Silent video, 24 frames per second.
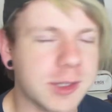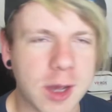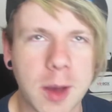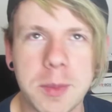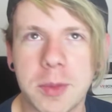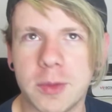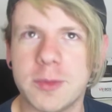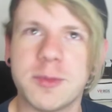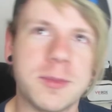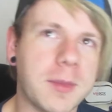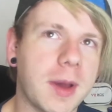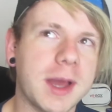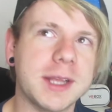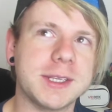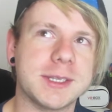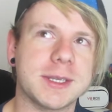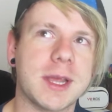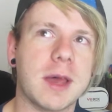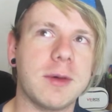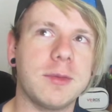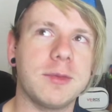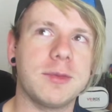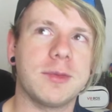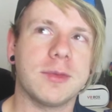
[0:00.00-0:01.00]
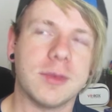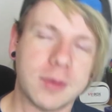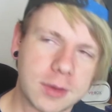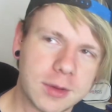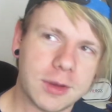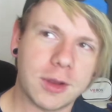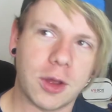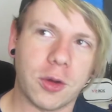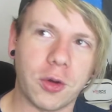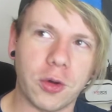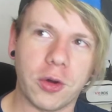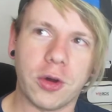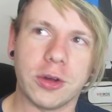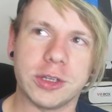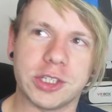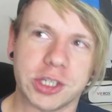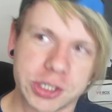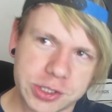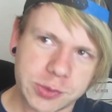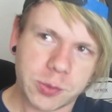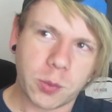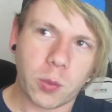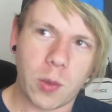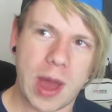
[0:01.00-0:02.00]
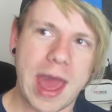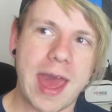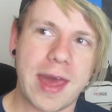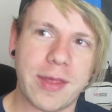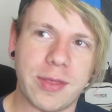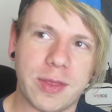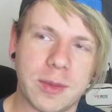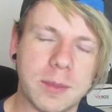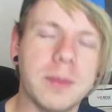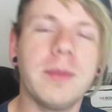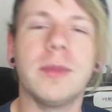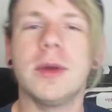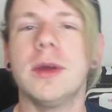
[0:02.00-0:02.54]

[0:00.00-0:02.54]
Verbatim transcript: top of myself, or just wear them